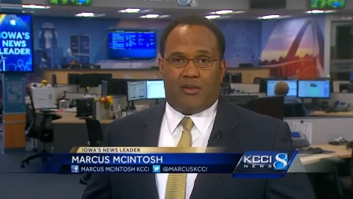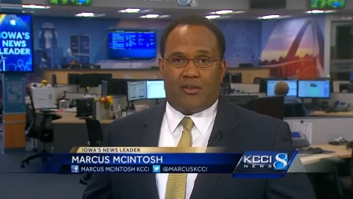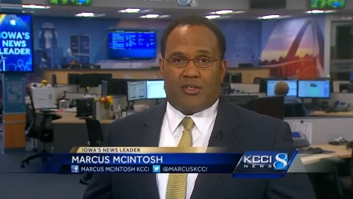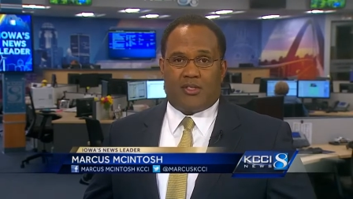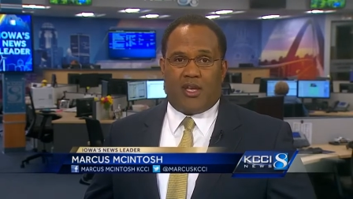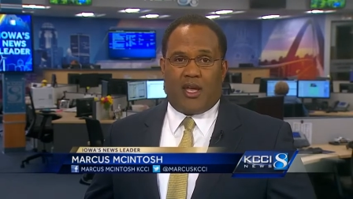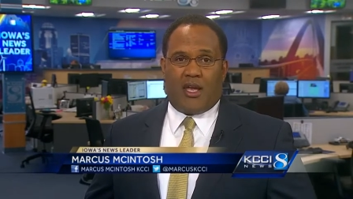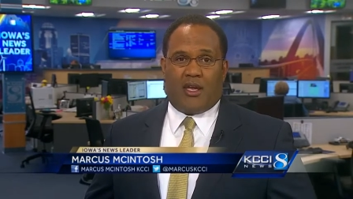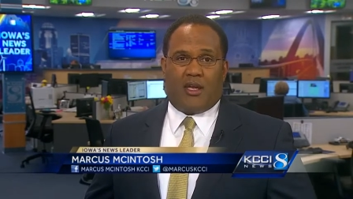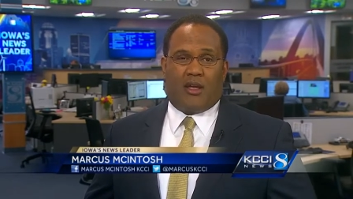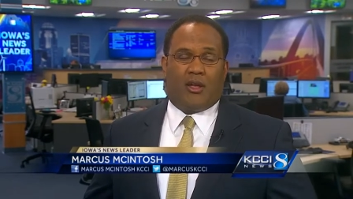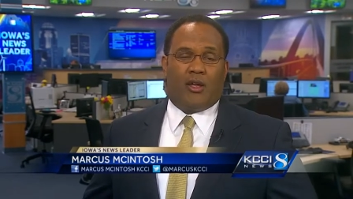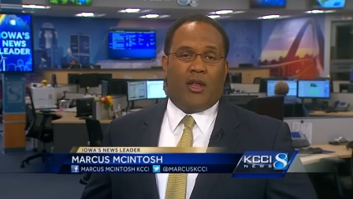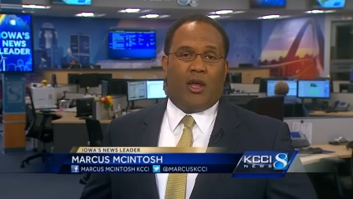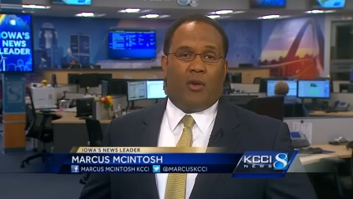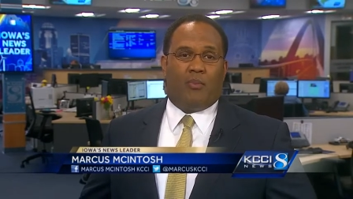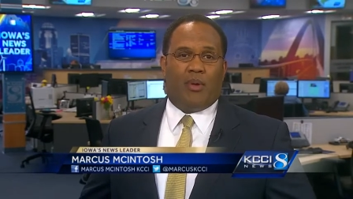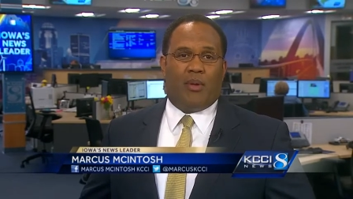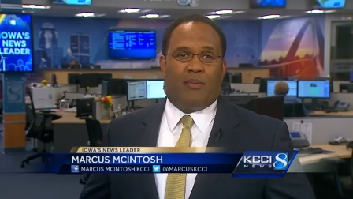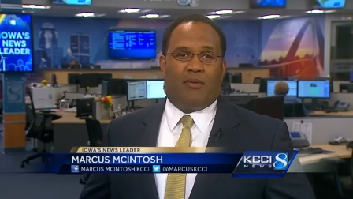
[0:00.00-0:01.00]
saying it could
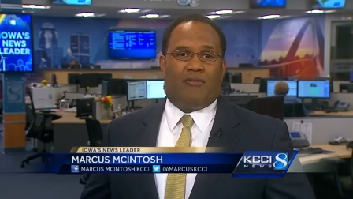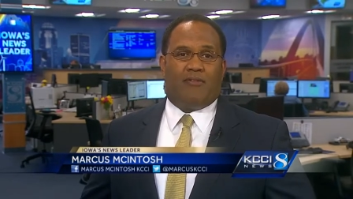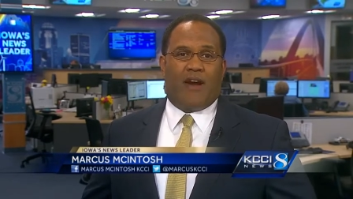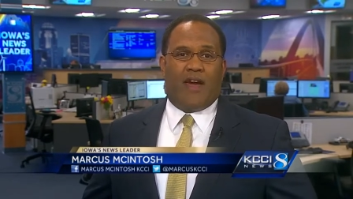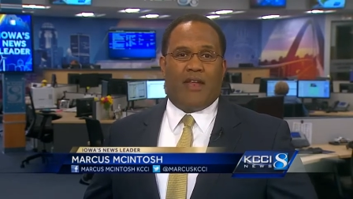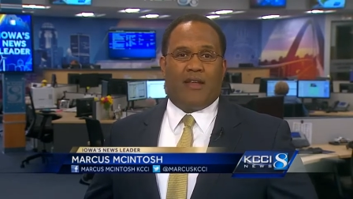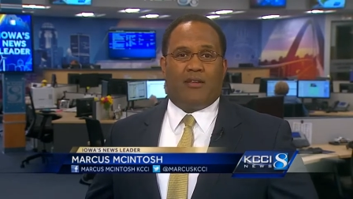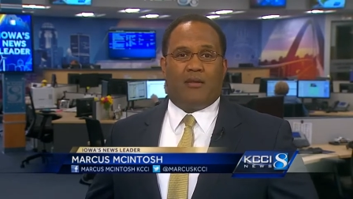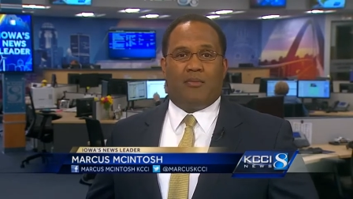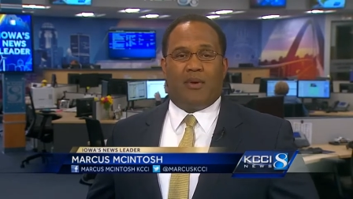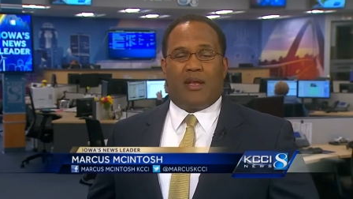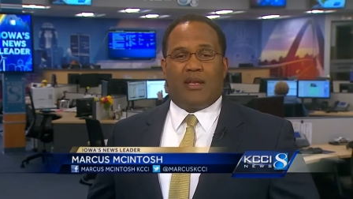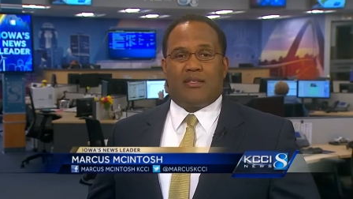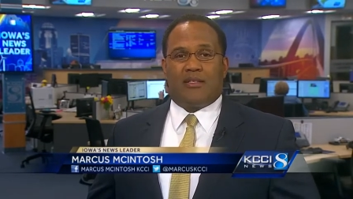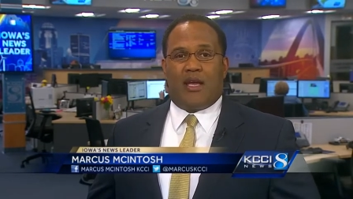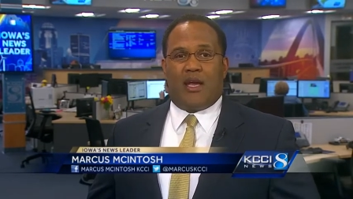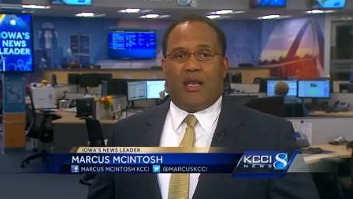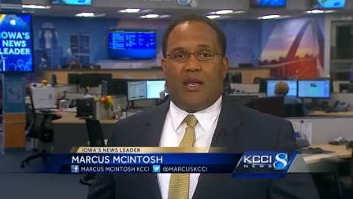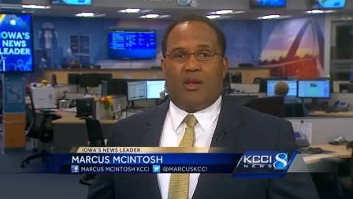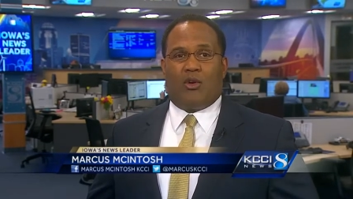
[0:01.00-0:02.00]
help people fighting
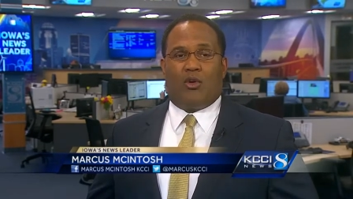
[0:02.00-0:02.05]
debilitating